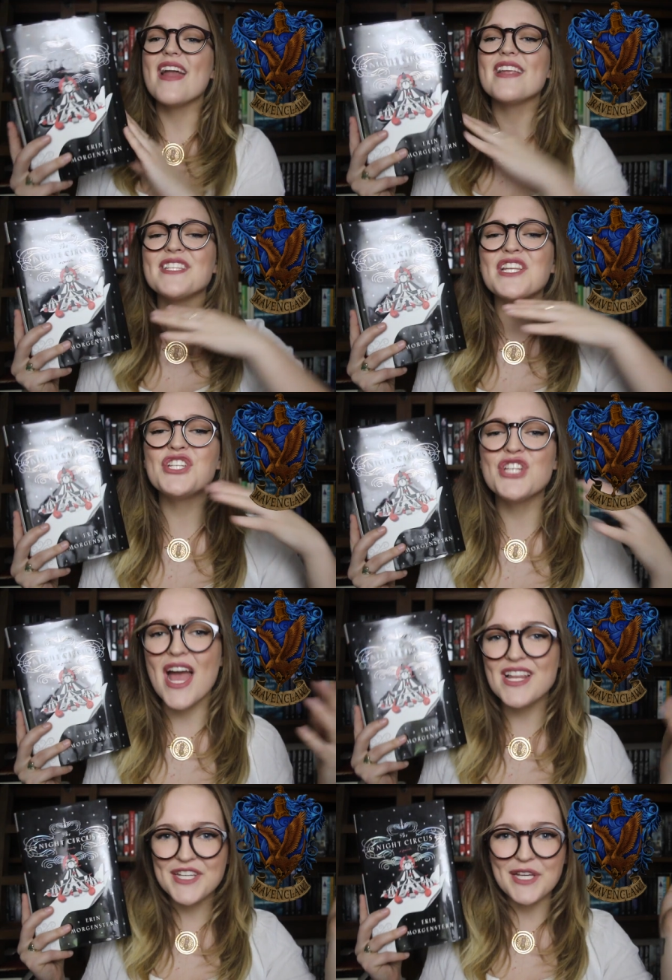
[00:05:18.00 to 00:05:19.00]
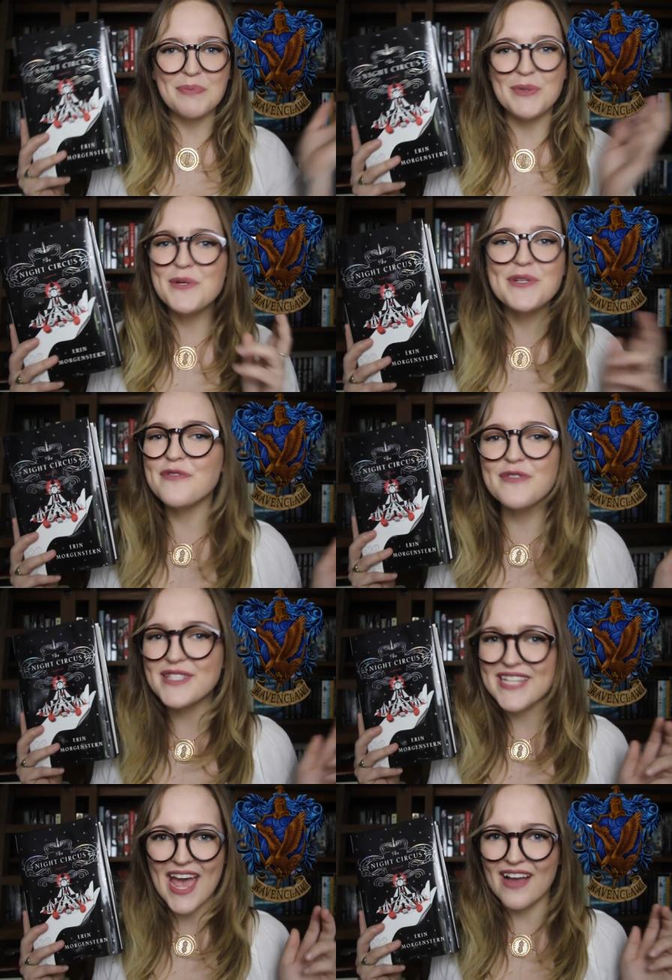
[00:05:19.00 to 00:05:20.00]
It is an enchanting and
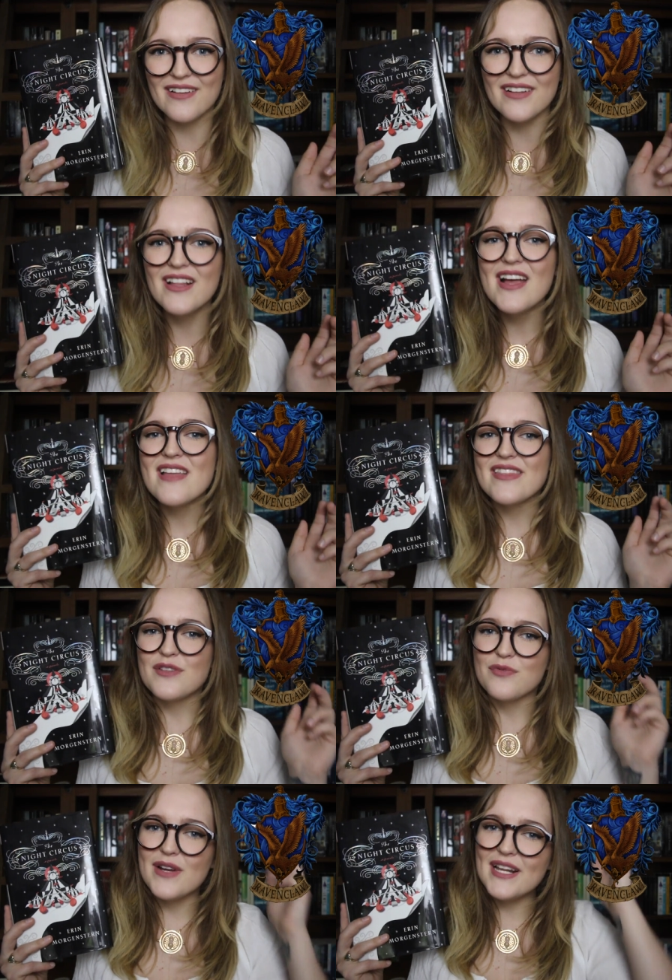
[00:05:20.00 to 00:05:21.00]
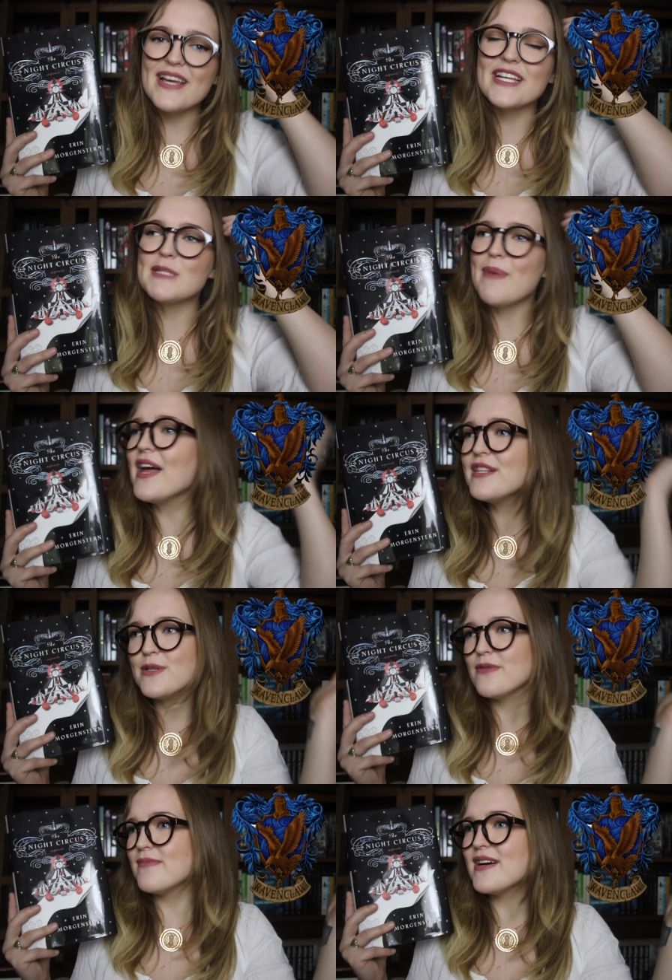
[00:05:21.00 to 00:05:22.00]
beautiful tale that really
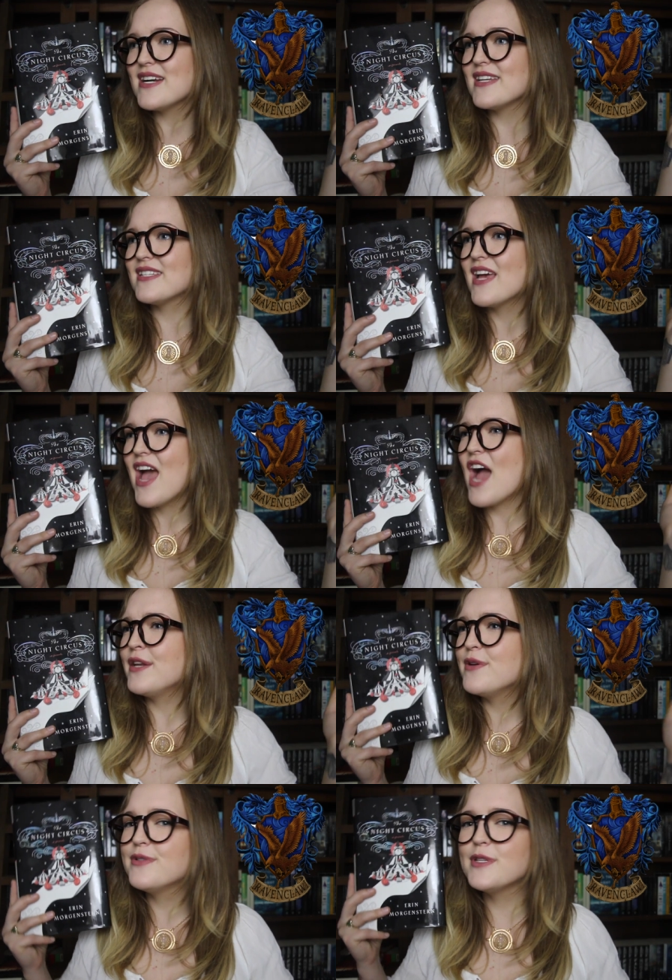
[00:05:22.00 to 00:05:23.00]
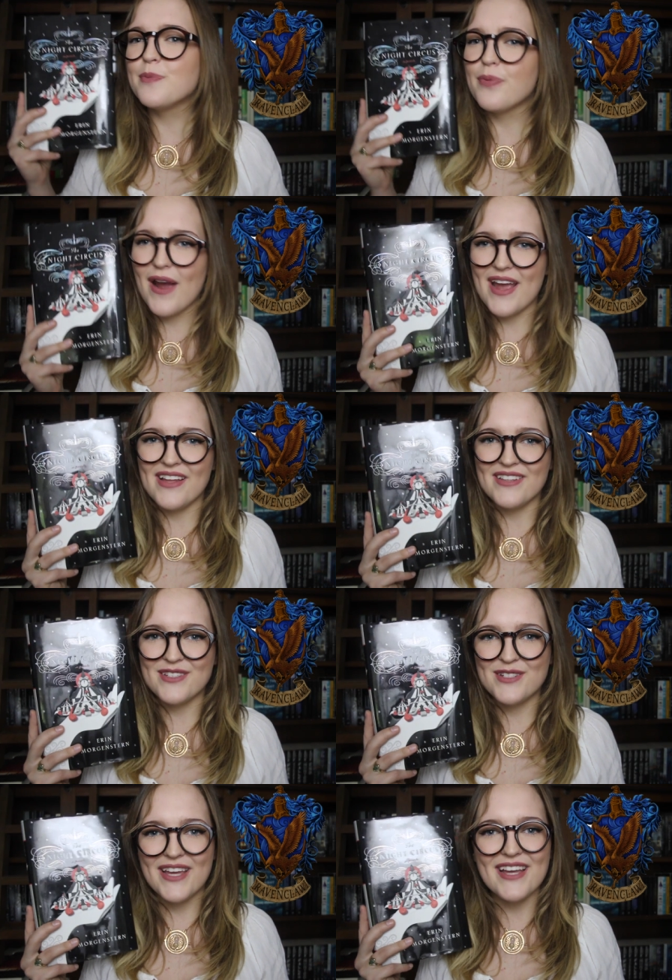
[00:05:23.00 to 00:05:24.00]
expands your mind and uses
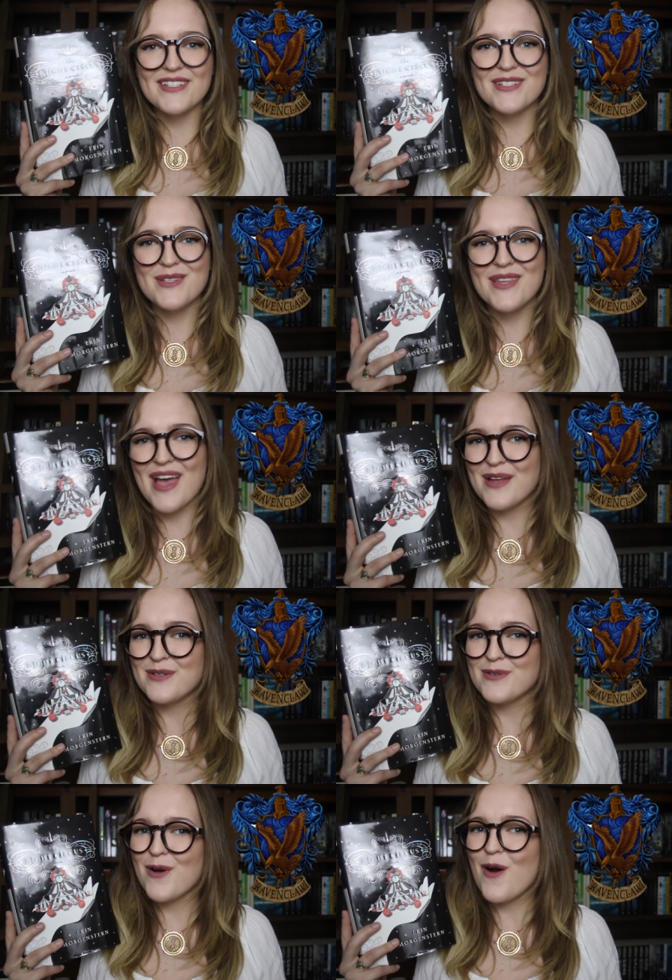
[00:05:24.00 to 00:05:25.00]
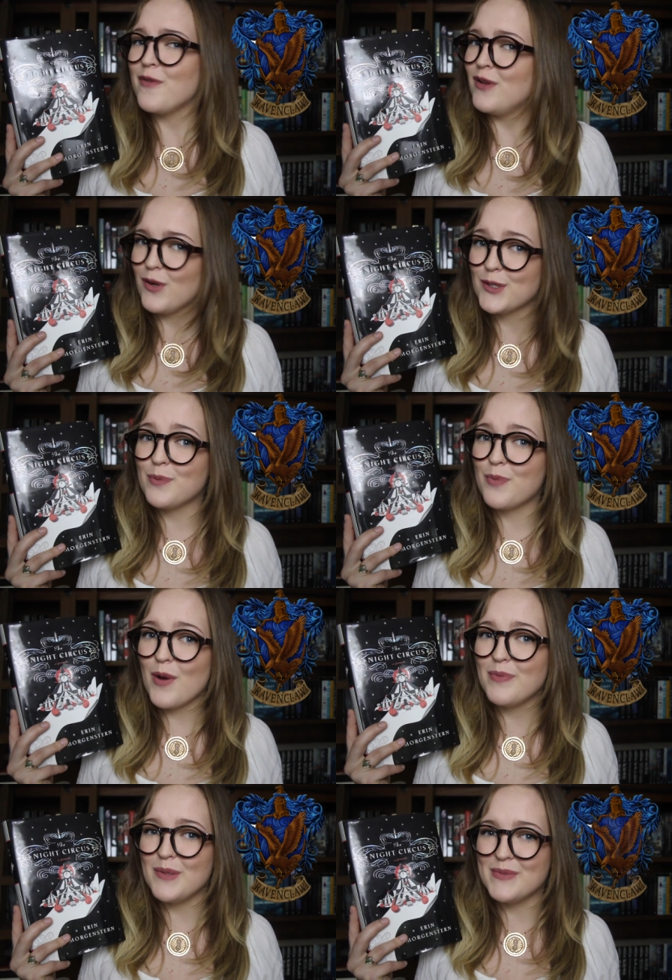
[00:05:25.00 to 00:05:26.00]
brains to get to the end of a lot of
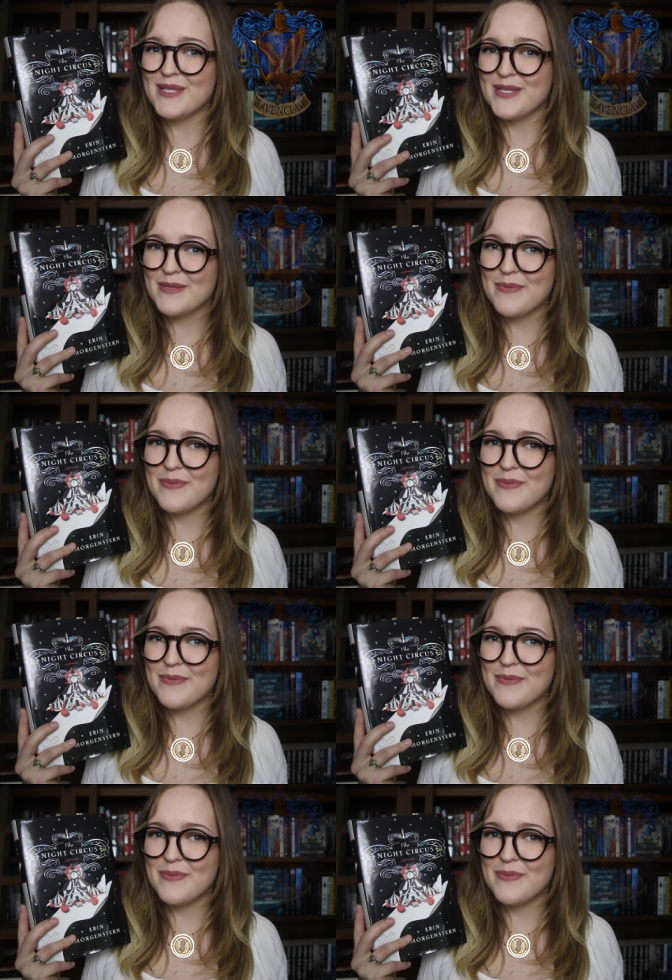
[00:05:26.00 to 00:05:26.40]
problems in this